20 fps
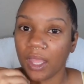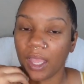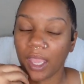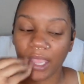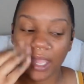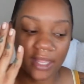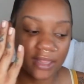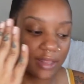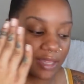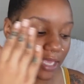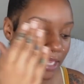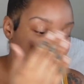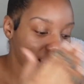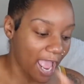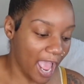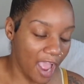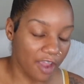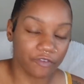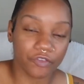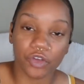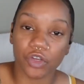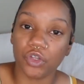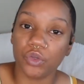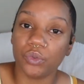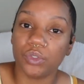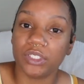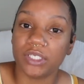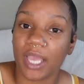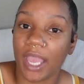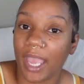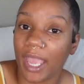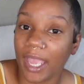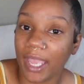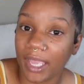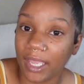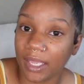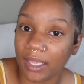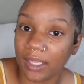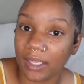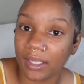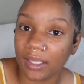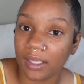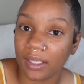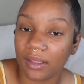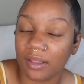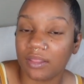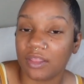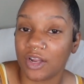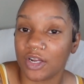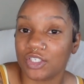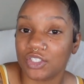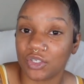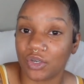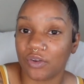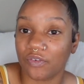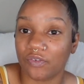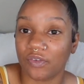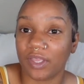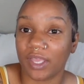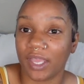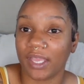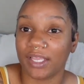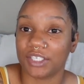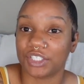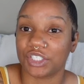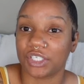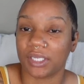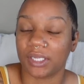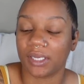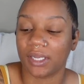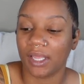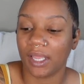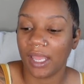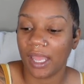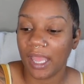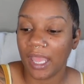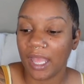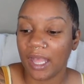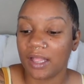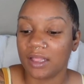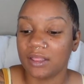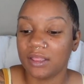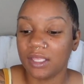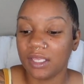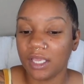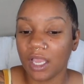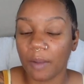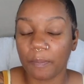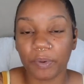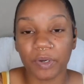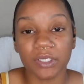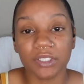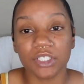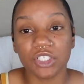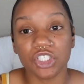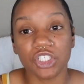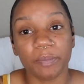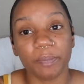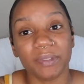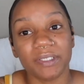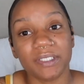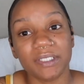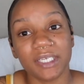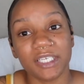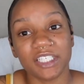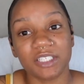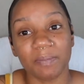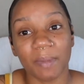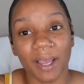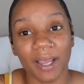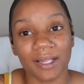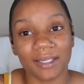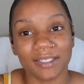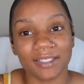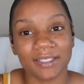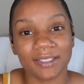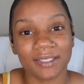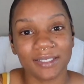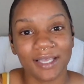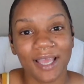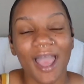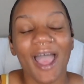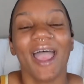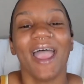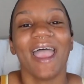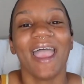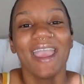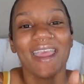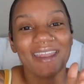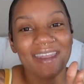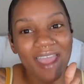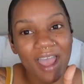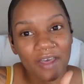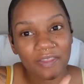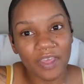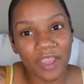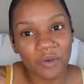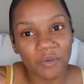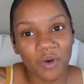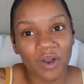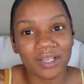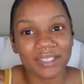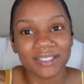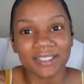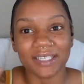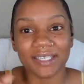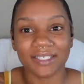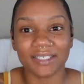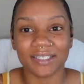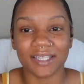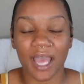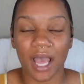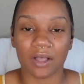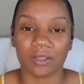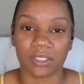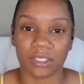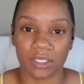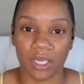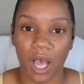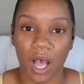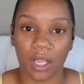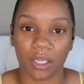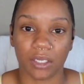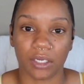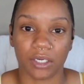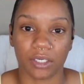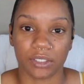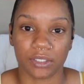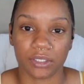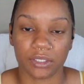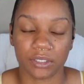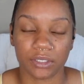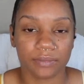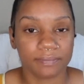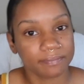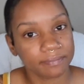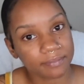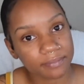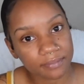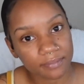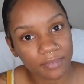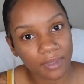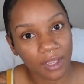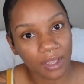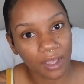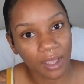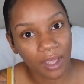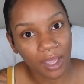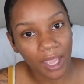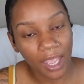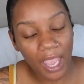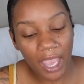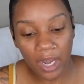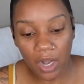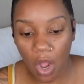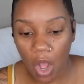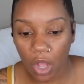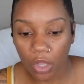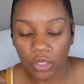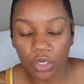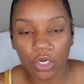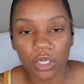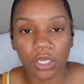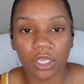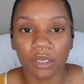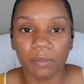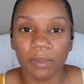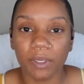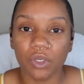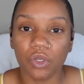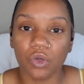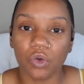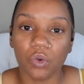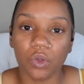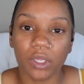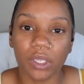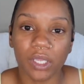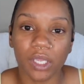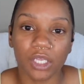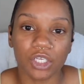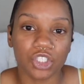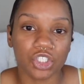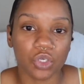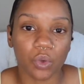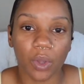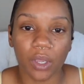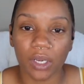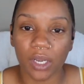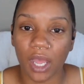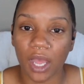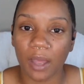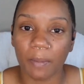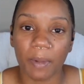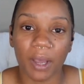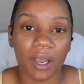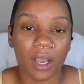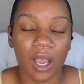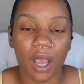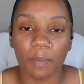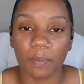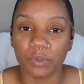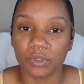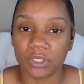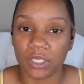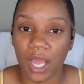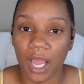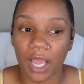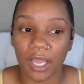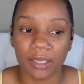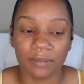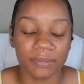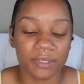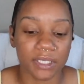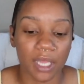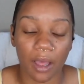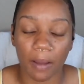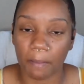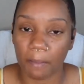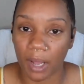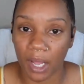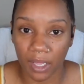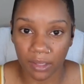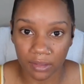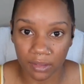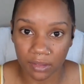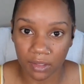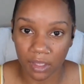and then after you take their certification, the apprenticeship is 6 months, and now they want $6,000. And all you're going to be doing is showing up a couple times a month,